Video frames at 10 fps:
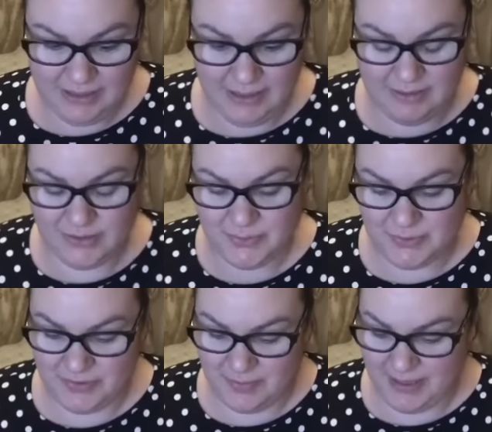I'm just
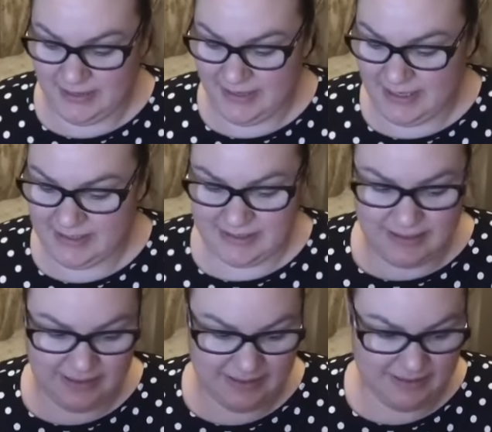wondering whether it is,
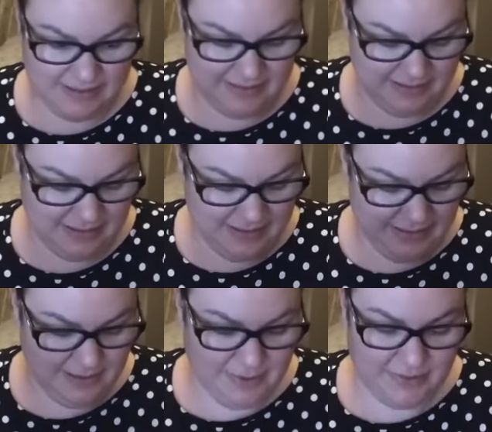
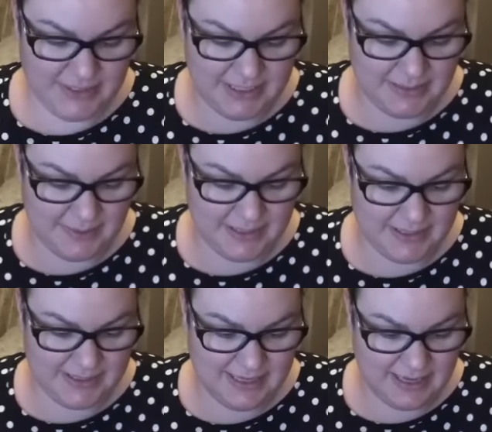whether it says about the
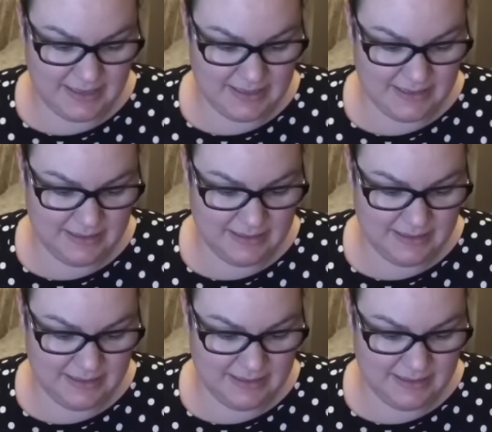design.